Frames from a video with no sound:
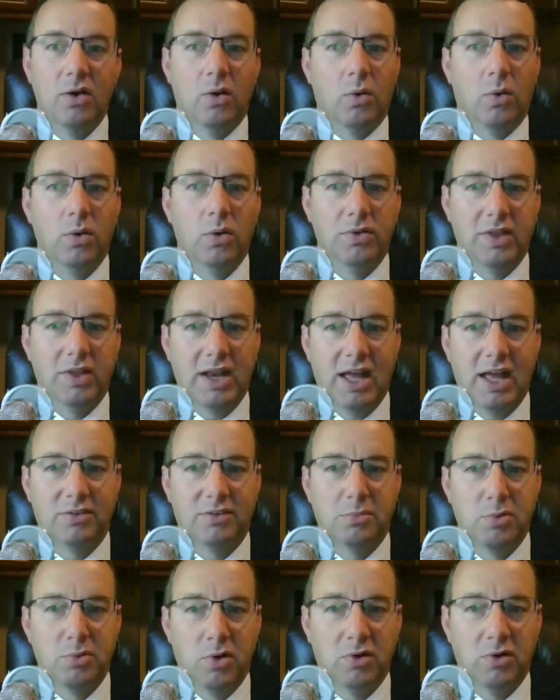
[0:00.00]
or that has
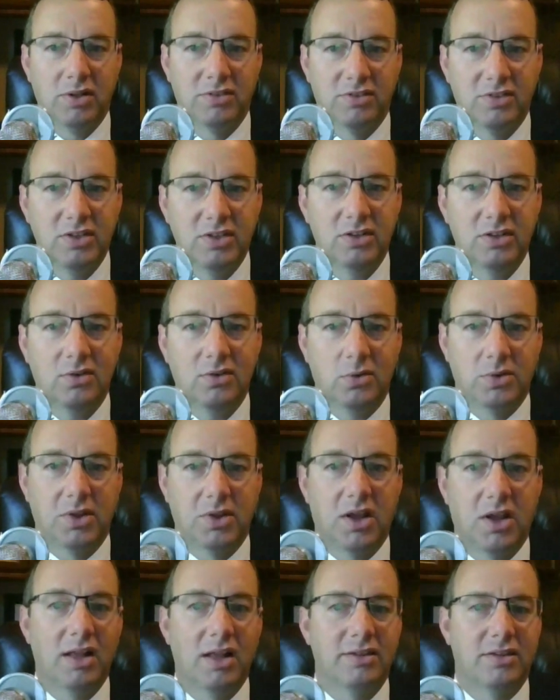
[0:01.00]
a broken seal, or
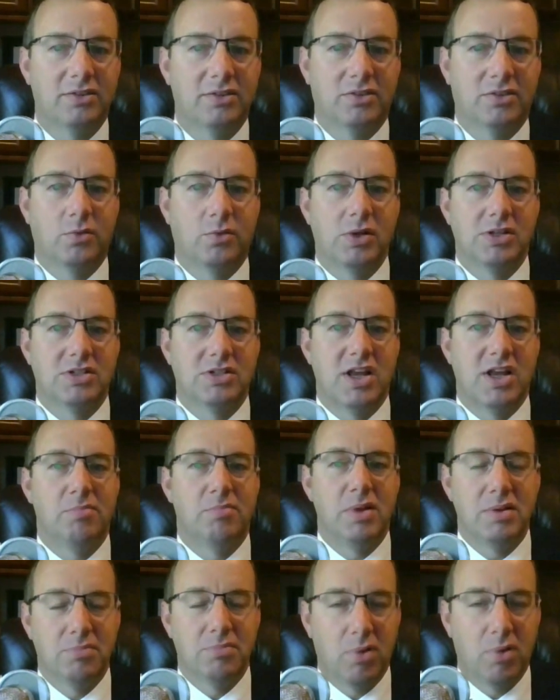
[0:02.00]
the contents of which
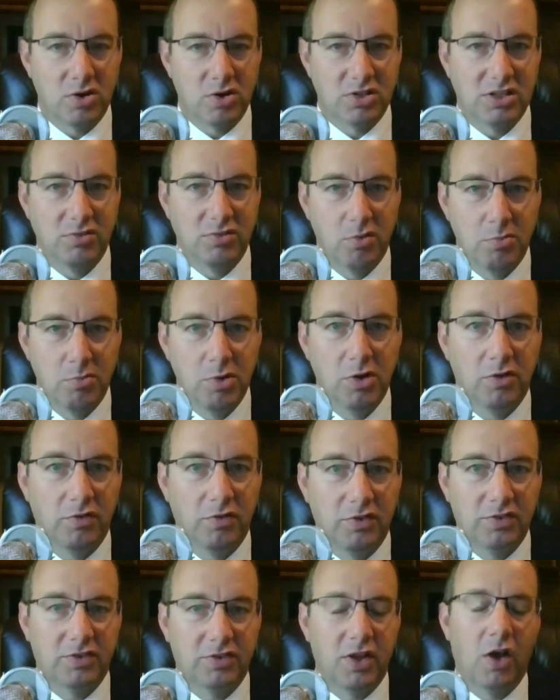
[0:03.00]
have been partially removed.
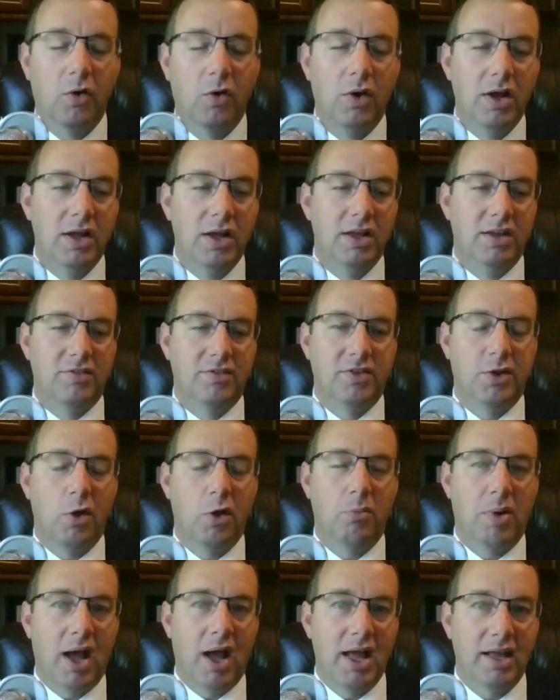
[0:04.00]
So if you
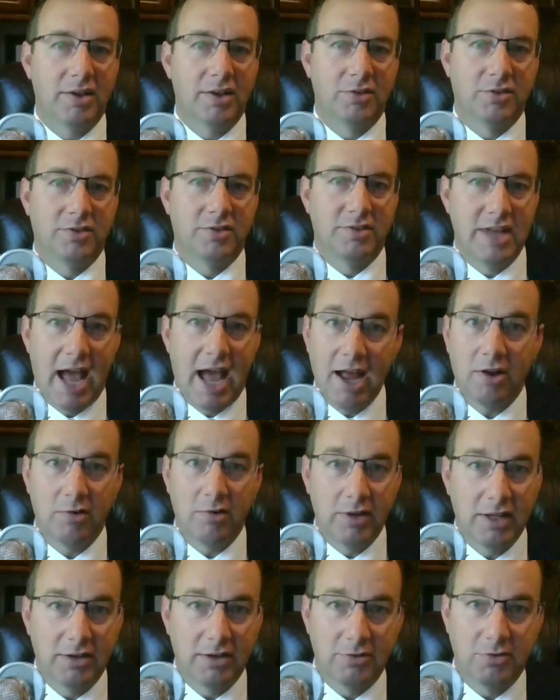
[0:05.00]
go buy a
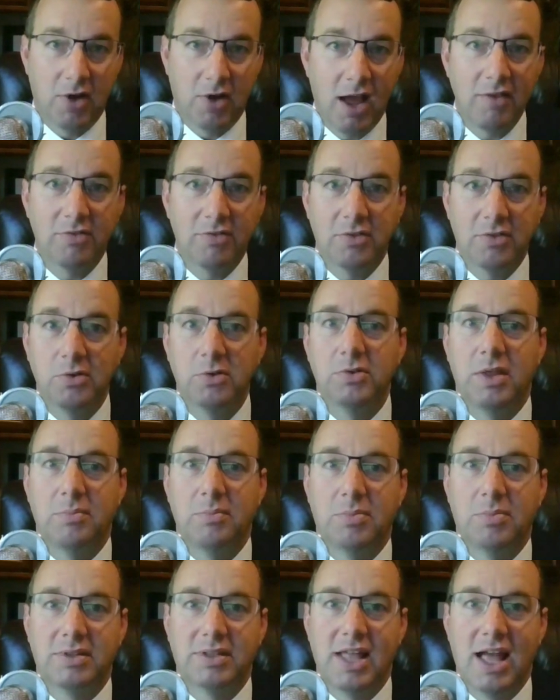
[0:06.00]
daiquiri at a drive-through, they
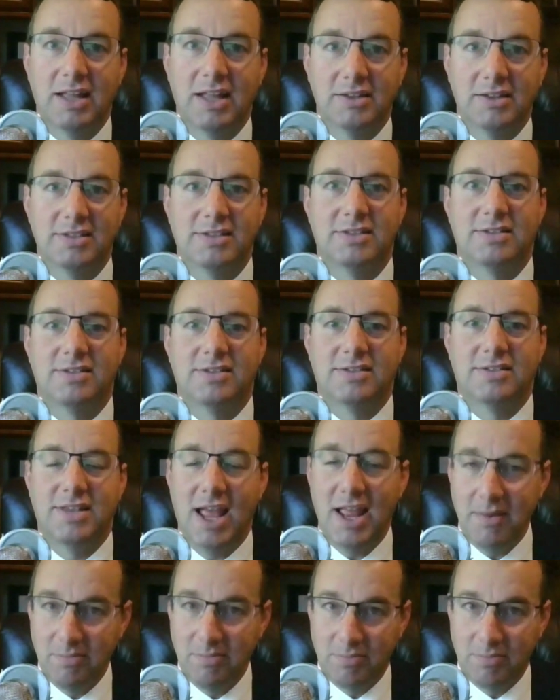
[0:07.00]
put that
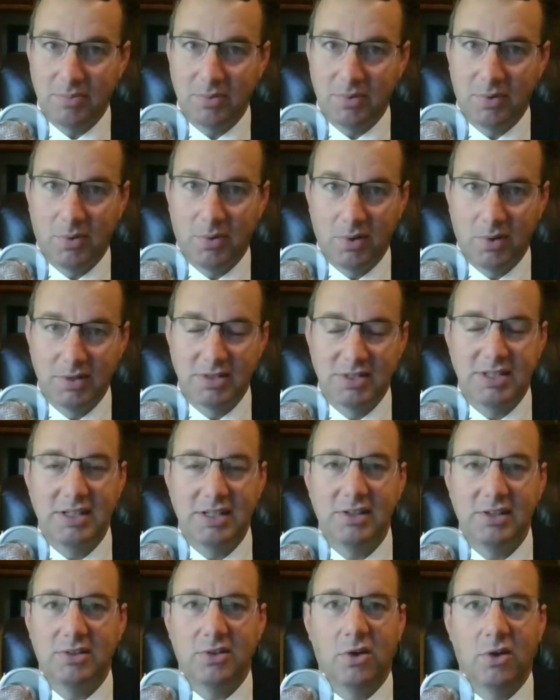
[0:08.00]
tape or
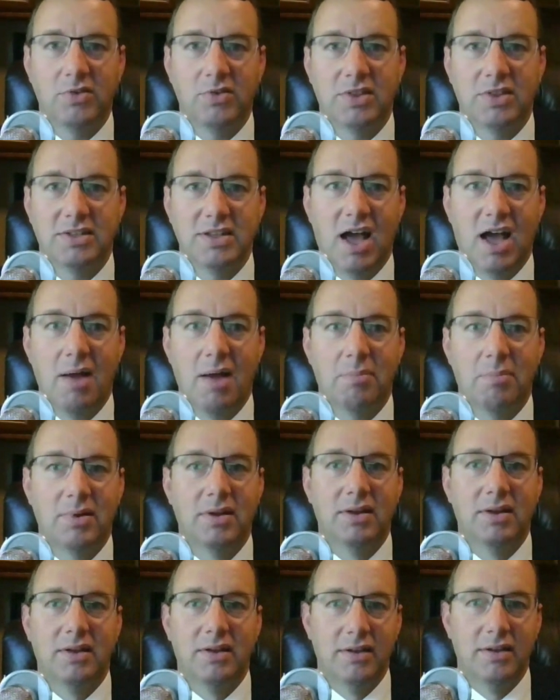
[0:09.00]
seal over the top.
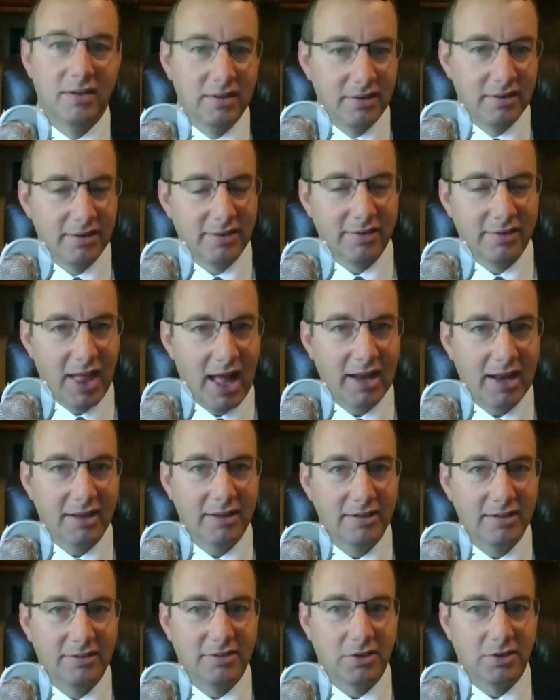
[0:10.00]
That
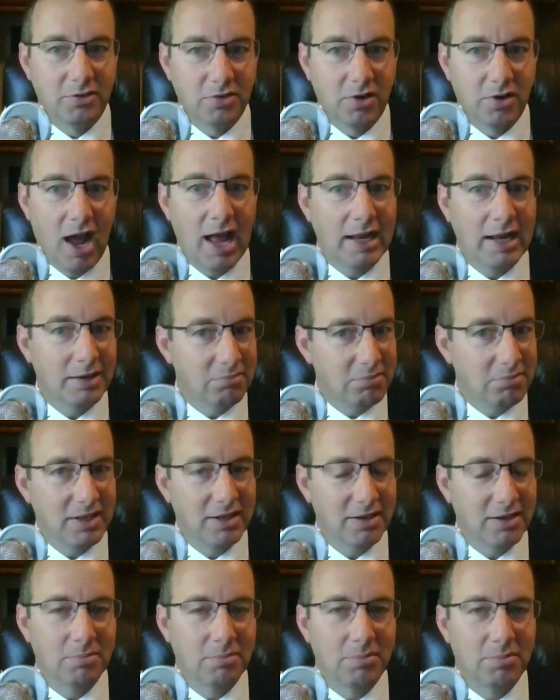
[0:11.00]
is to try to be
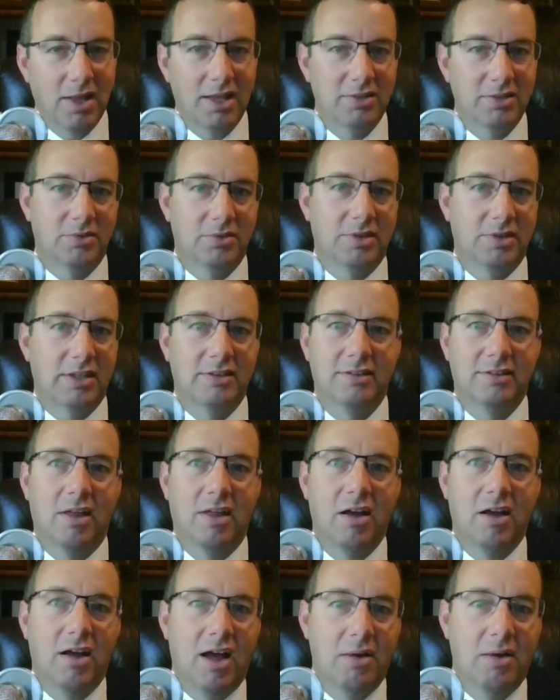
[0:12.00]
in compliance with this
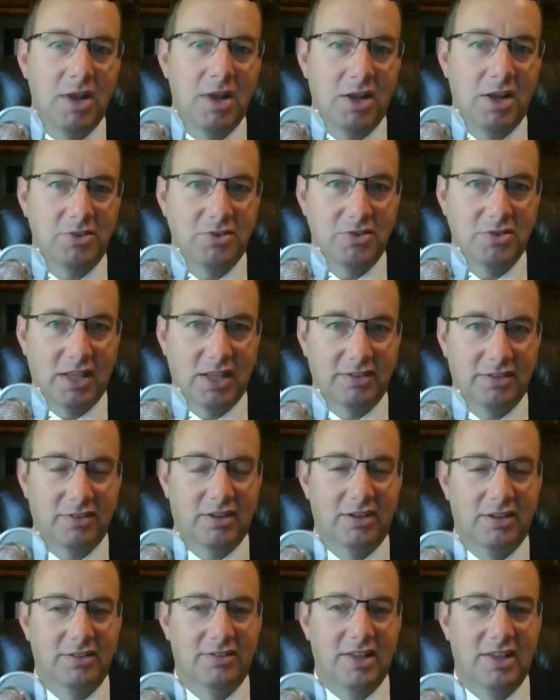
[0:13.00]
law. I'm not sure that's
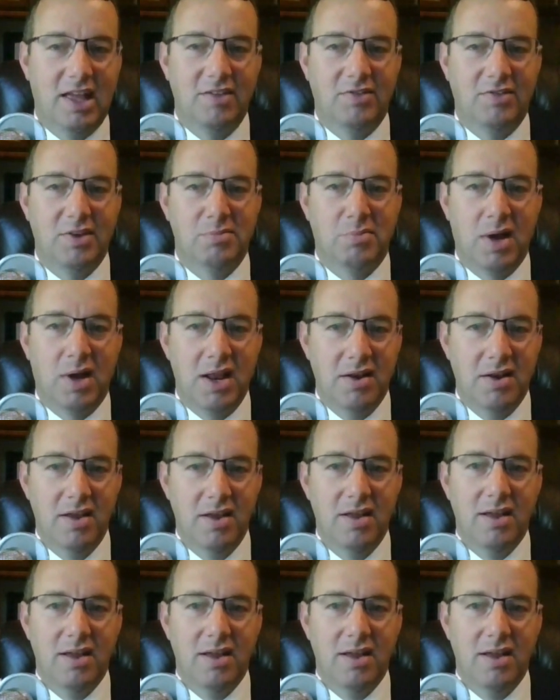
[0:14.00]
going to save you, but